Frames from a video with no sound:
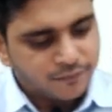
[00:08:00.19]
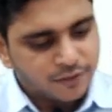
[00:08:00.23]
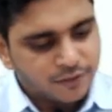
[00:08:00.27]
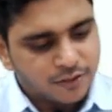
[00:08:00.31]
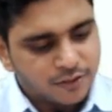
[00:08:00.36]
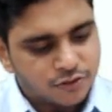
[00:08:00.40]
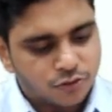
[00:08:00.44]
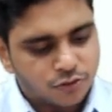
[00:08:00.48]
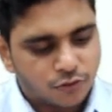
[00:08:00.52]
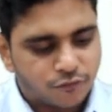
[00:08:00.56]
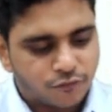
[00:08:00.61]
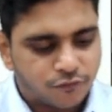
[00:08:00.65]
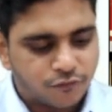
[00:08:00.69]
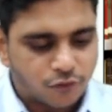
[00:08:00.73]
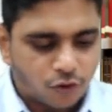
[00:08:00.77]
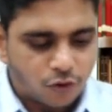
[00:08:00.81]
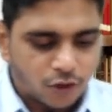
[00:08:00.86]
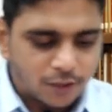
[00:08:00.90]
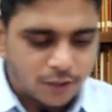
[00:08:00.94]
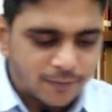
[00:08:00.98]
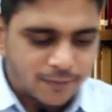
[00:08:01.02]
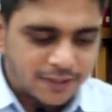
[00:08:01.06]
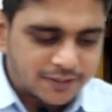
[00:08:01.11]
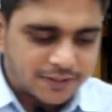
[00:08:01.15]
So
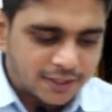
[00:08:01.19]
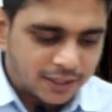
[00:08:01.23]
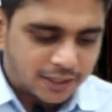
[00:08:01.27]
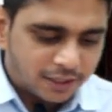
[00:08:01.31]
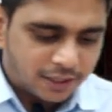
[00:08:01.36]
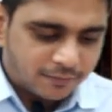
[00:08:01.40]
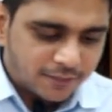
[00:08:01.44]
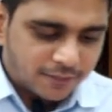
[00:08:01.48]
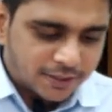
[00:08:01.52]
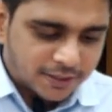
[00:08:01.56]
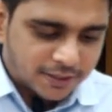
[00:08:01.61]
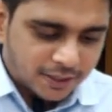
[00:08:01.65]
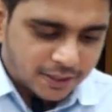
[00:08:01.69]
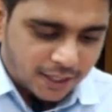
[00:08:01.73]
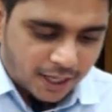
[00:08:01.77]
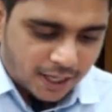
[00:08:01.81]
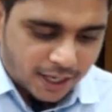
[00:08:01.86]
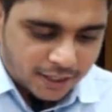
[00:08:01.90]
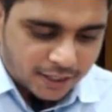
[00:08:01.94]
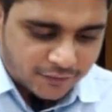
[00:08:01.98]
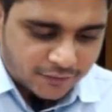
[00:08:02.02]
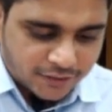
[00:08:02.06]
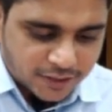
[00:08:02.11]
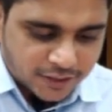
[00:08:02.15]
fraud basically means an
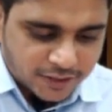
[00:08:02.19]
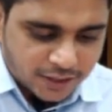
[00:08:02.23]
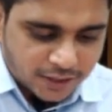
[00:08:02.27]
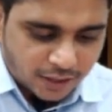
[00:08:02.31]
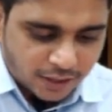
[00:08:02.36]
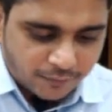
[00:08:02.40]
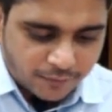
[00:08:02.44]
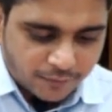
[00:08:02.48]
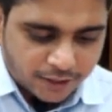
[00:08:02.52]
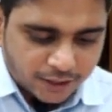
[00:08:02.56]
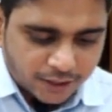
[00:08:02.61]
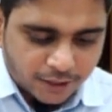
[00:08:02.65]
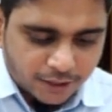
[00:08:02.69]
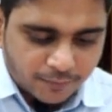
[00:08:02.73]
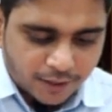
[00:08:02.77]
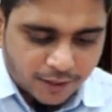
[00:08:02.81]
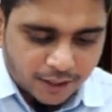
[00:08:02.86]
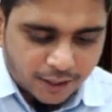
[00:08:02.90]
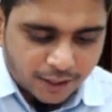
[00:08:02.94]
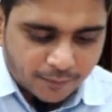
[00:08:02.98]
act which is committed by a